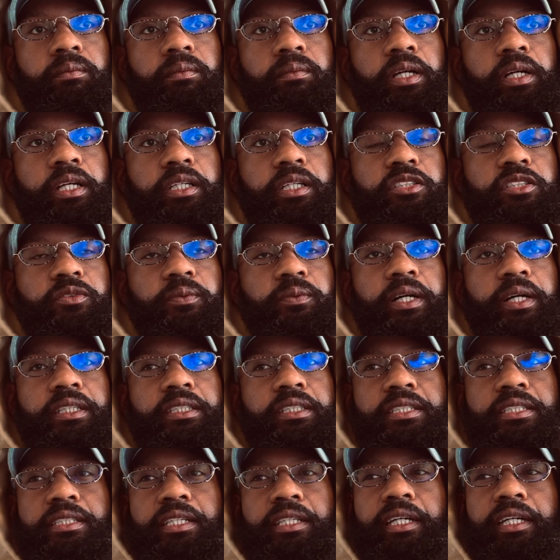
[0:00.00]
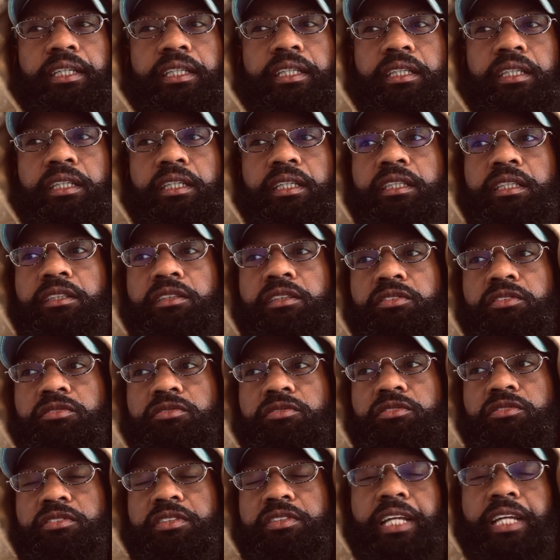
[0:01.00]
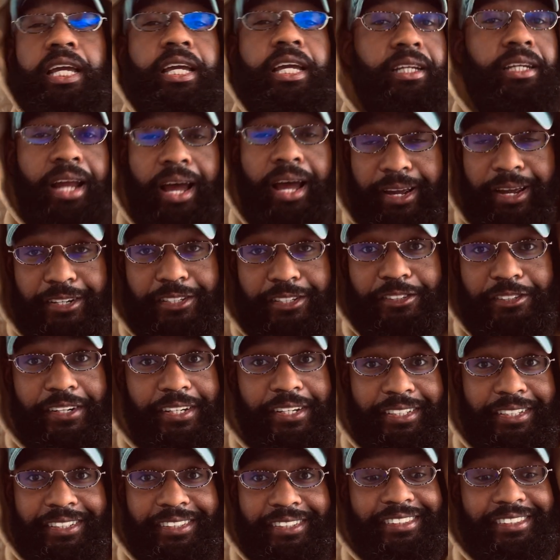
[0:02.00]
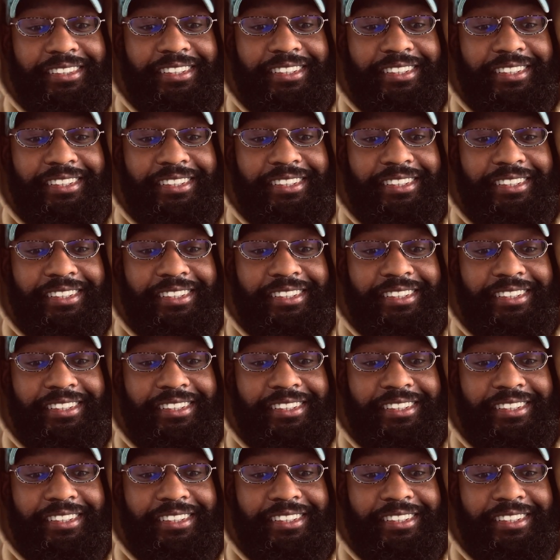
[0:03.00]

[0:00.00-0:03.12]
as well as like staying hydrated